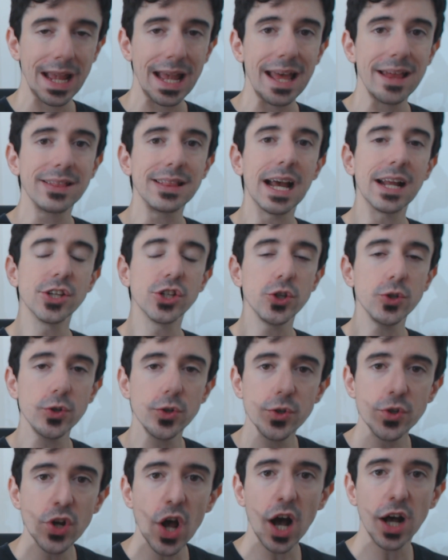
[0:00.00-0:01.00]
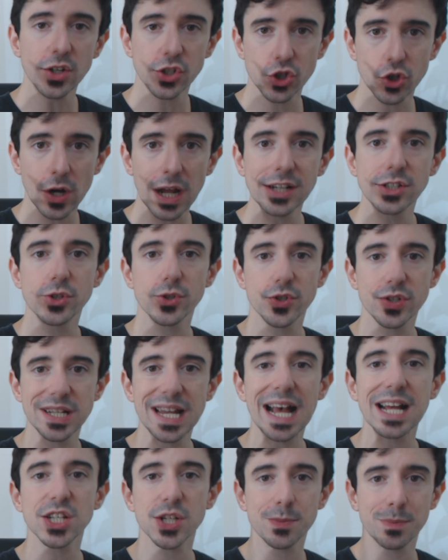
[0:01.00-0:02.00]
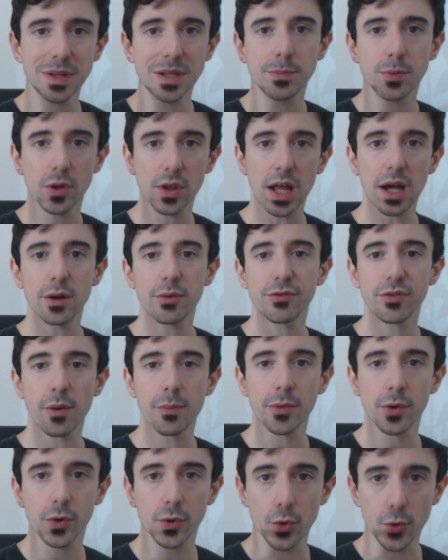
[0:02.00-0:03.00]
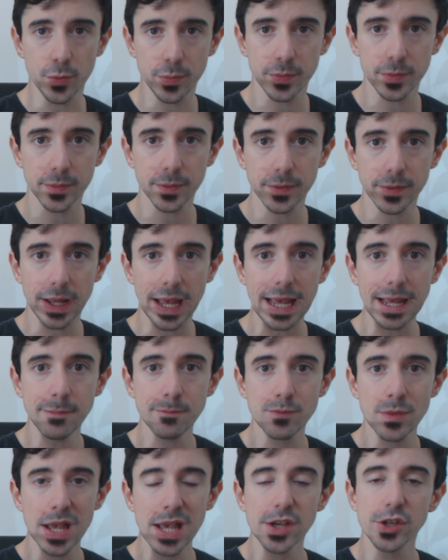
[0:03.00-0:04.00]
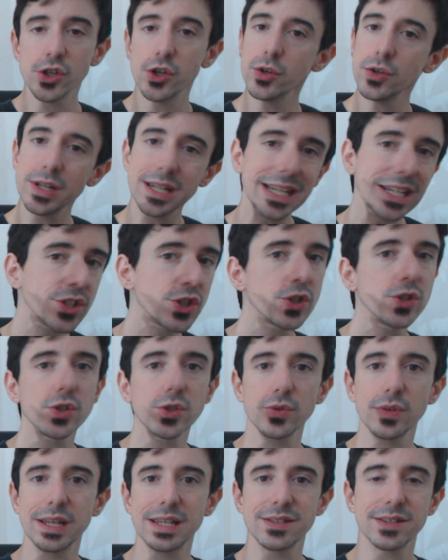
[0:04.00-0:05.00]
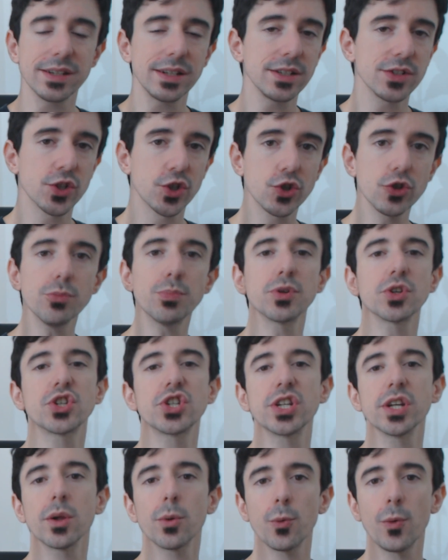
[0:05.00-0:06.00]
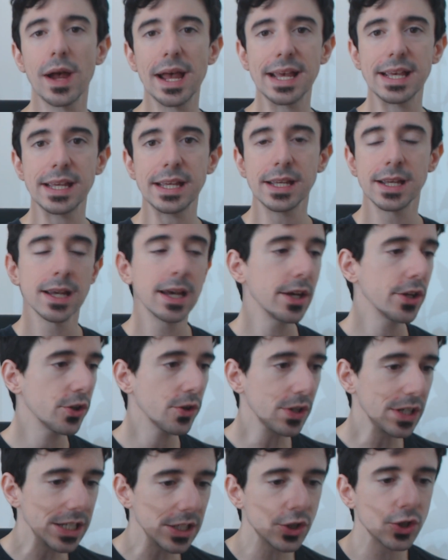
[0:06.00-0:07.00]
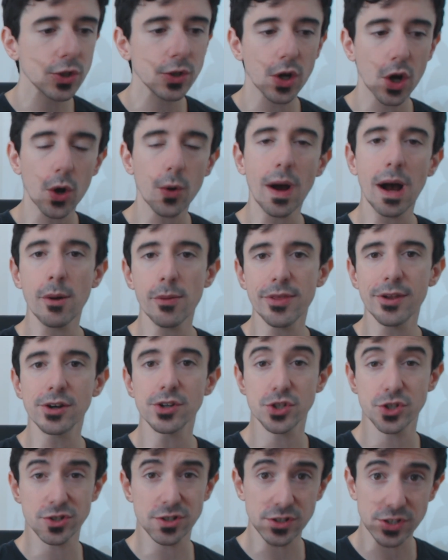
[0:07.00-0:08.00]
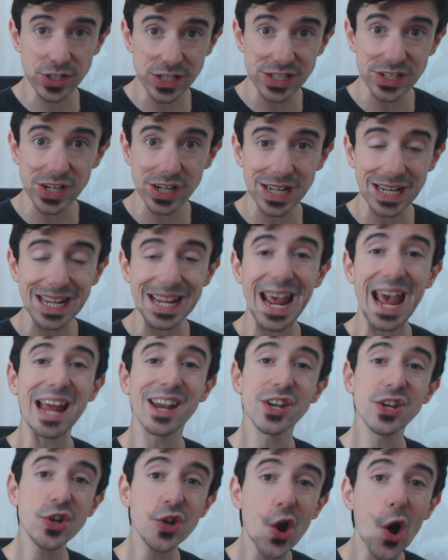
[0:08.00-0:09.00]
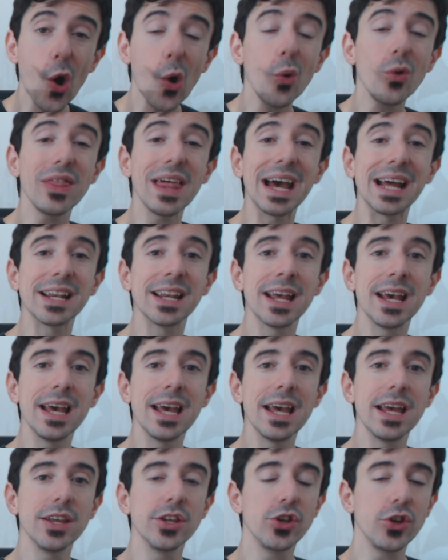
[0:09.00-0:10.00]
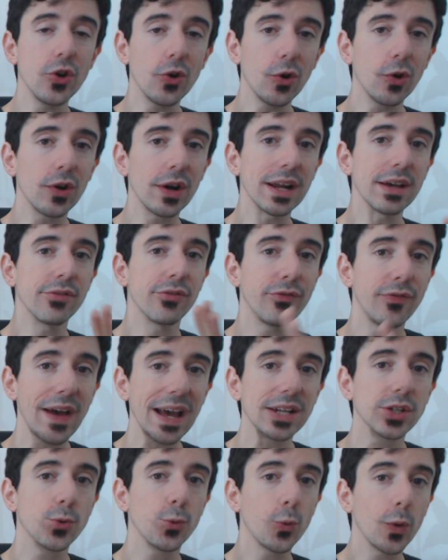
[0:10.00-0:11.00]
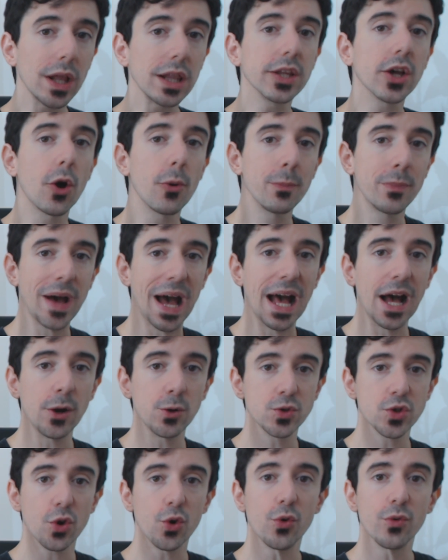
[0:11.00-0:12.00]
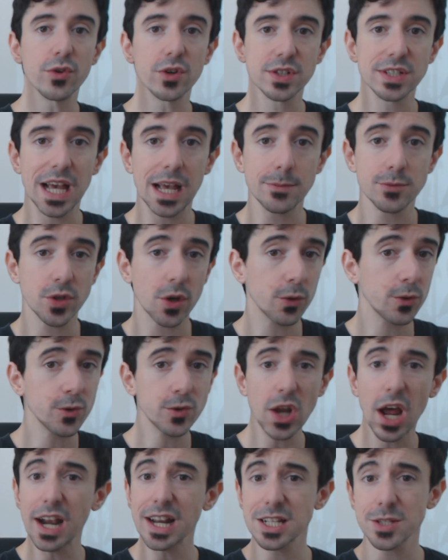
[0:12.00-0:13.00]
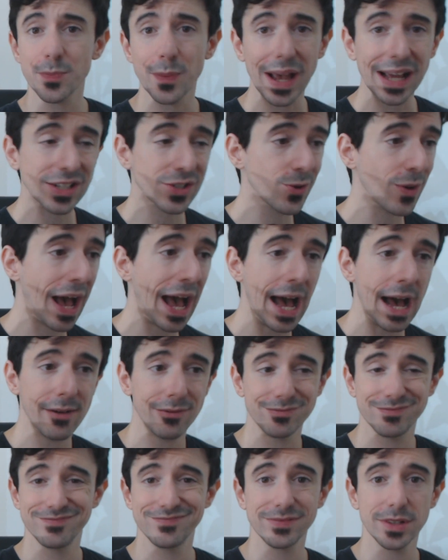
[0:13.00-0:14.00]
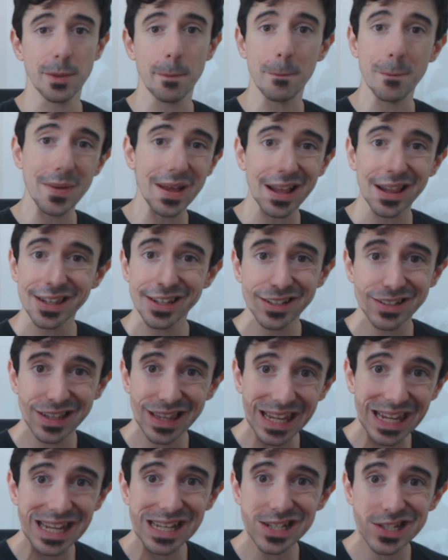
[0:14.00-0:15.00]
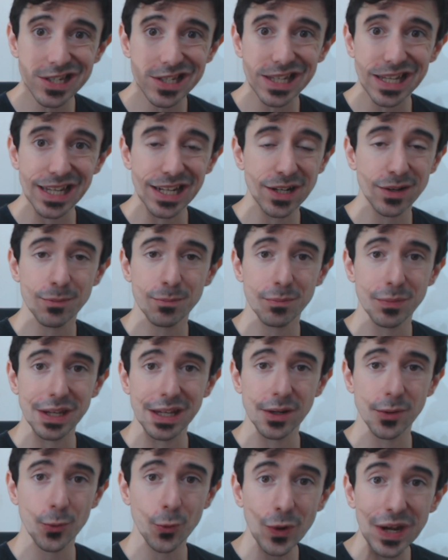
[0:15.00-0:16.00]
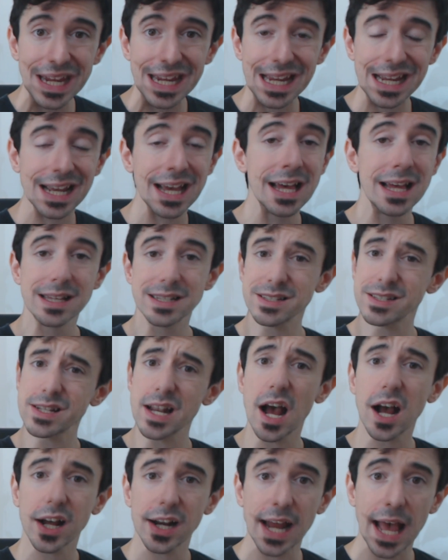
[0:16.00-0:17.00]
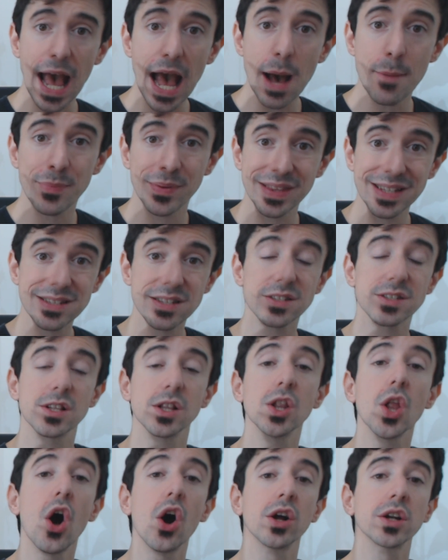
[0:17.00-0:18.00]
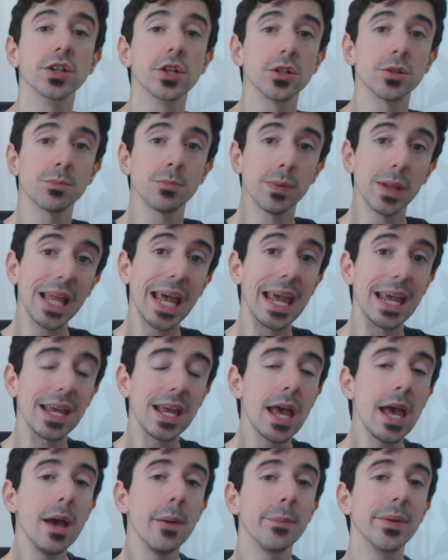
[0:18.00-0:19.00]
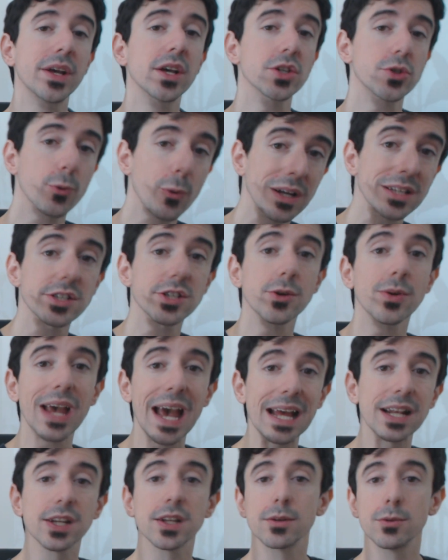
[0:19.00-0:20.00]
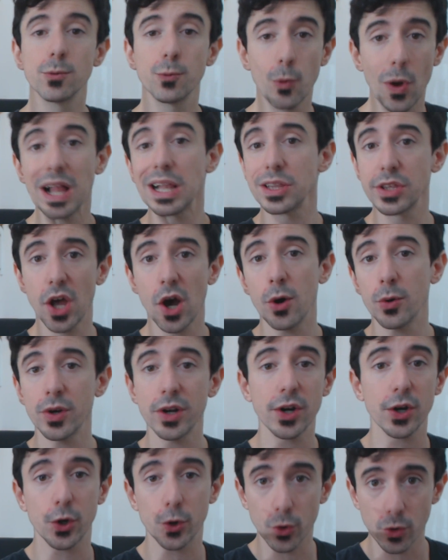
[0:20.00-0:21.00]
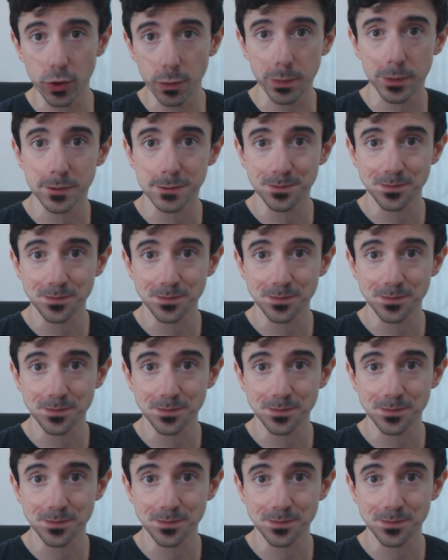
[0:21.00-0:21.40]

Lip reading: that you do not try to snatch people out from the group. Okay, you need to do this in a super chill way. You need to go out there strategically and know that your effect will compound over time. So do not expect to have 1 million leads in a week. That's not going to happen. This is a long-term play, because once you get well known in a group,